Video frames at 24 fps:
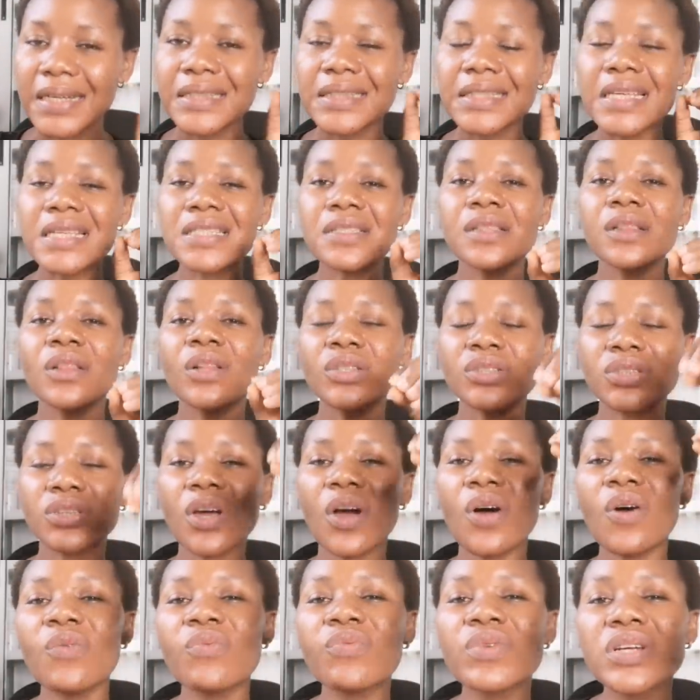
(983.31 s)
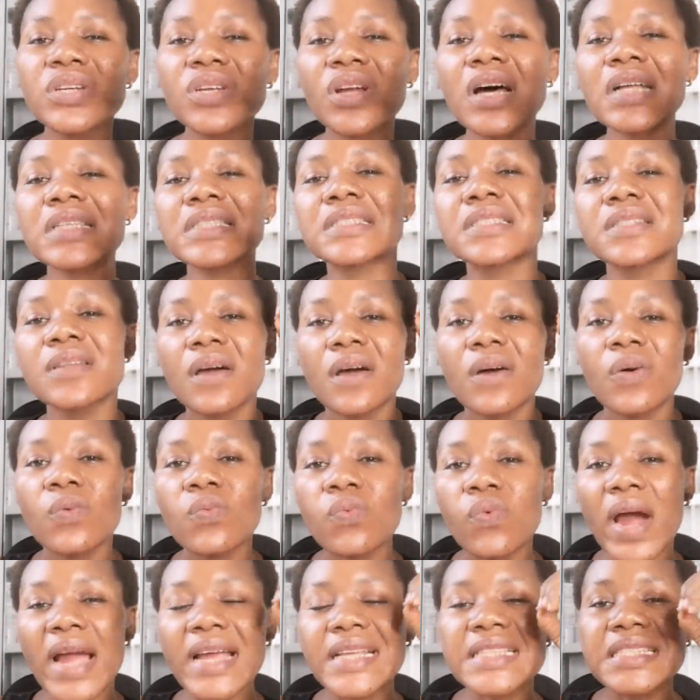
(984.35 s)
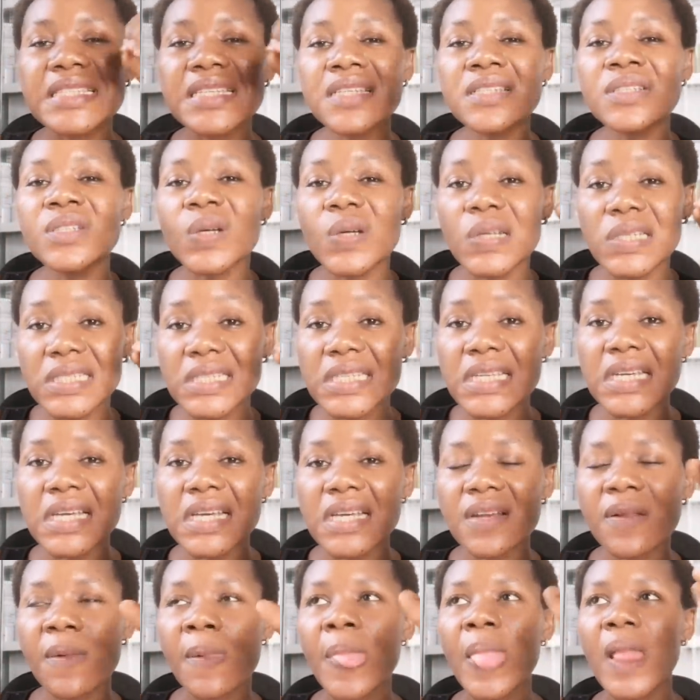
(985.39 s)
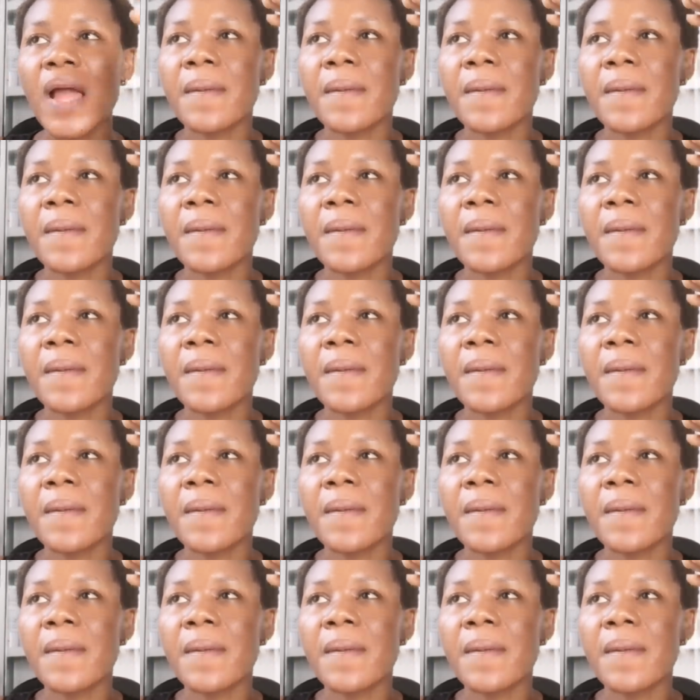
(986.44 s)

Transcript: This lotion will not whiten your skin,